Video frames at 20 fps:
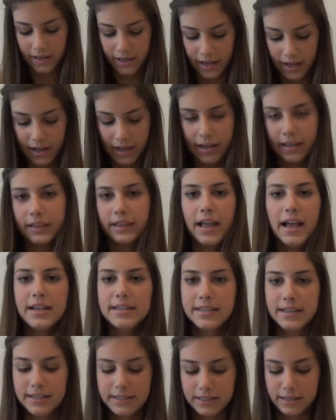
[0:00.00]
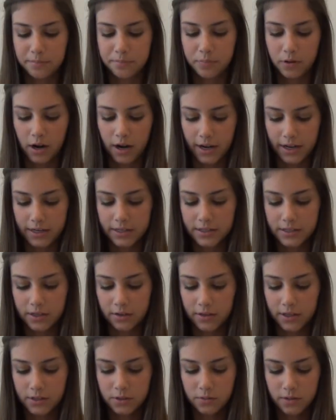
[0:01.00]
And last is lip products. So
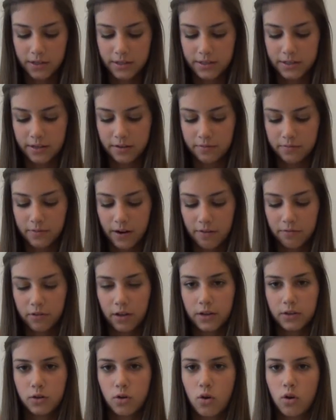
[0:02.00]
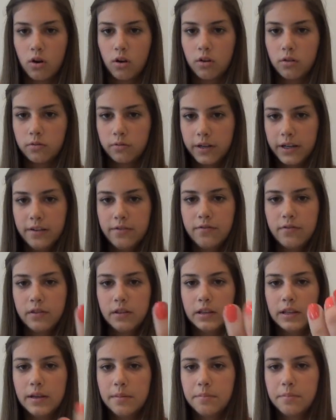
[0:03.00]
this one is the Revlon Coral Reef
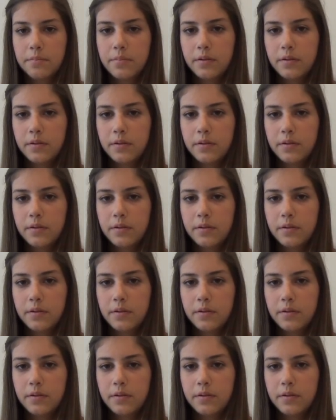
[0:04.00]
Lip